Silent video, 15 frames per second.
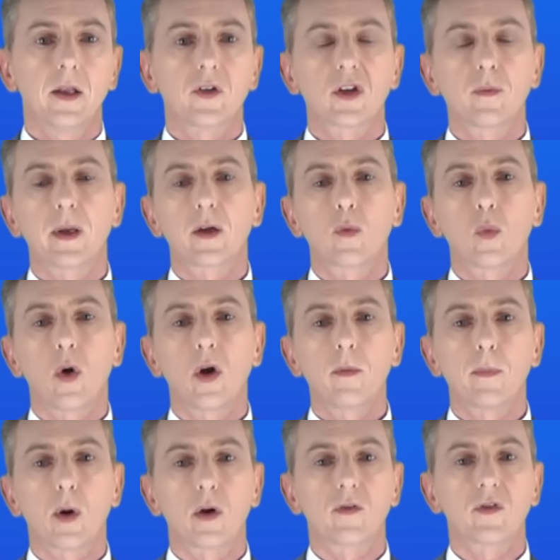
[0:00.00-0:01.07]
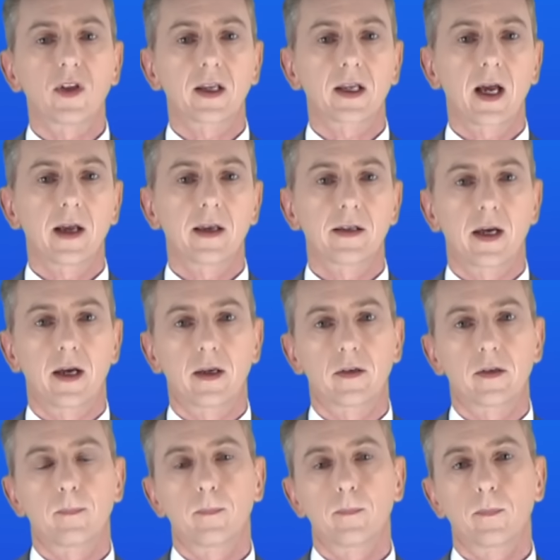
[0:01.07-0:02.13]
to make 1 mole of zinc
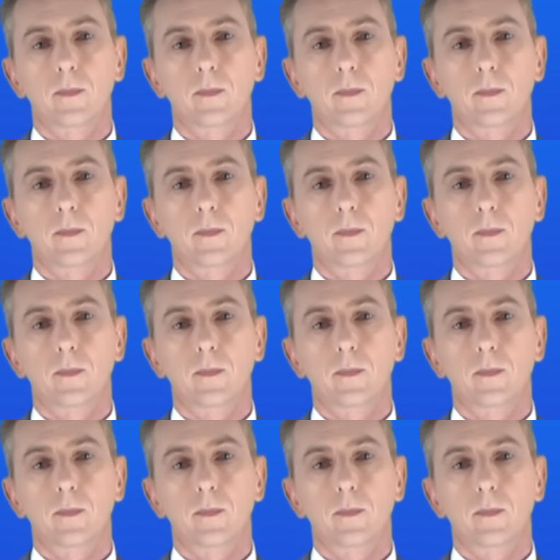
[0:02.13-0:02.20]
iodide.